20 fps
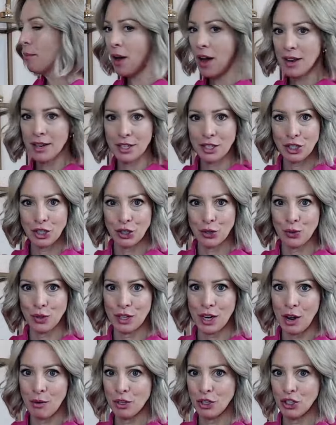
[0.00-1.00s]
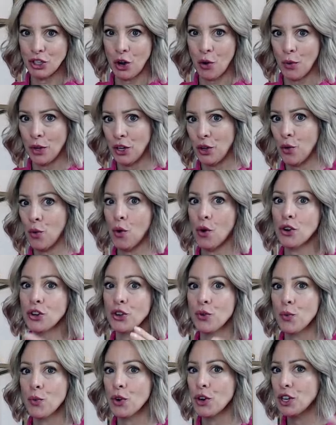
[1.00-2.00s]
bodysuit that I was showing you, or
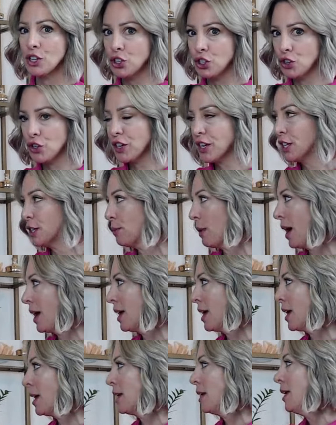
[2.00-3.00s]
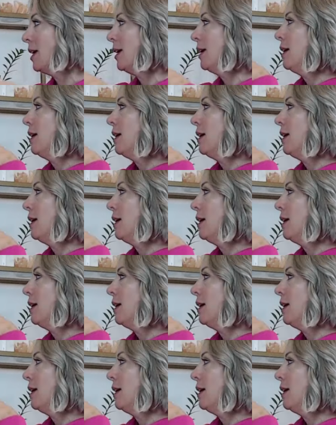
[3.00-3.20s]
you were intrigued by it,